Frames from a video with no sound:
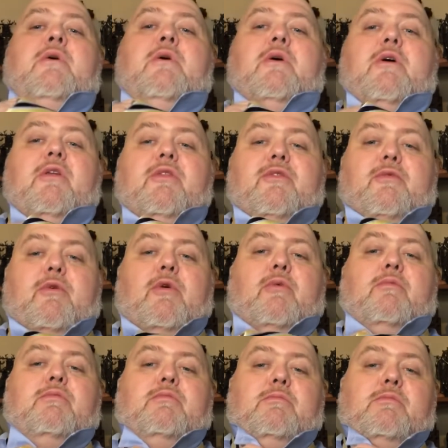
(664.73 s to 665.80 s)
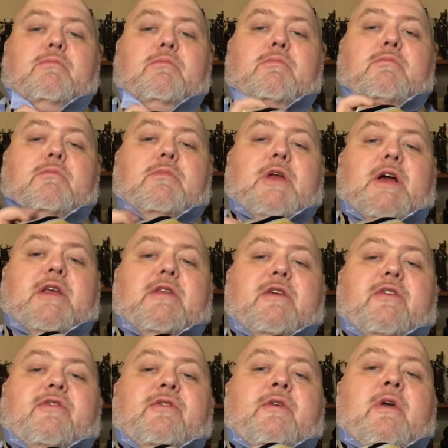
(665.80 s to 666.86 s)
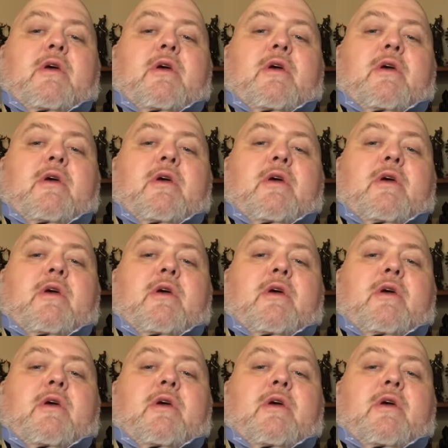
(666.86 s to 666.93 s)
and through, like this.